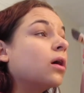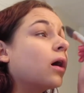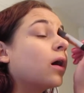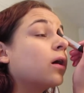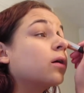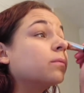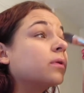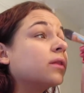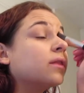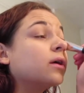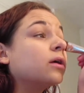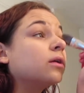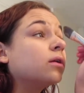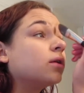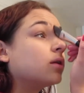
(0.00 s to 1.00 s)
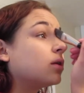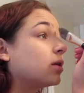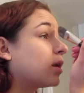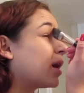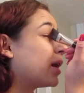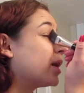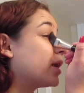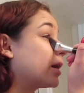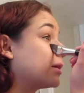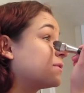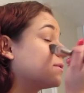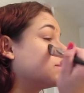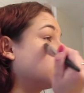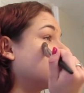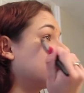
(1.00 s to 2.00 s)
Um, and then I had had
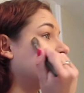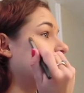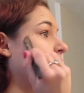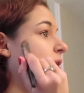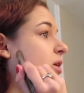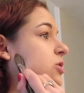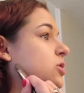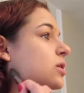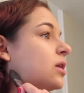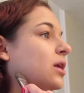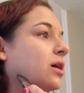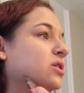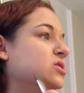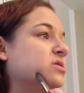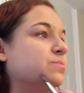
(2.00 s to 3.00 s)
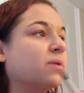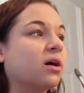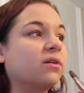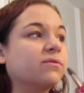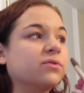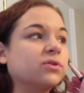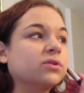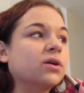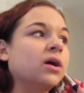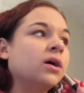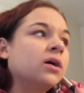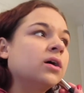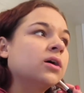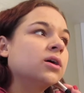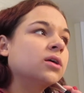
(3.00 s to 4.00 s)
some liquid foundation that I just bought for
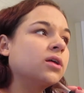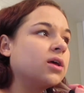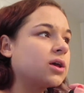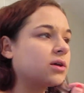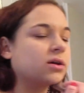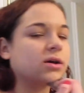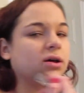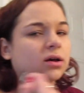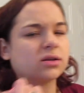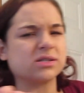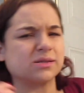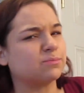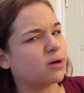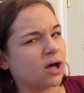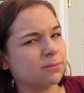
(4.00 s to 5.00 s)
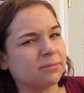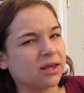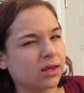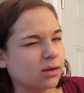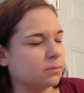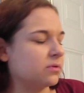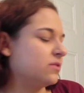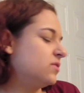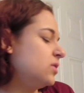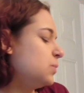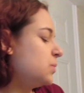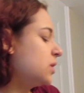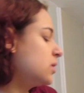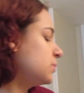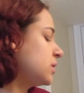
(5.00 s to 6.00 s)
like uh, spot makeup, if you
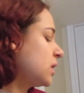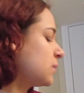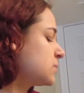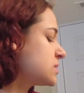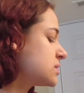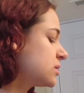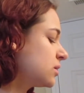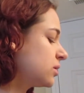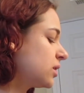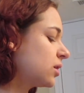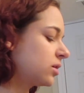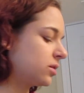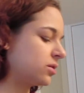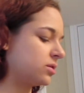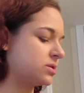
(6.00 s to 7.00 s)
will, when I was a little younger.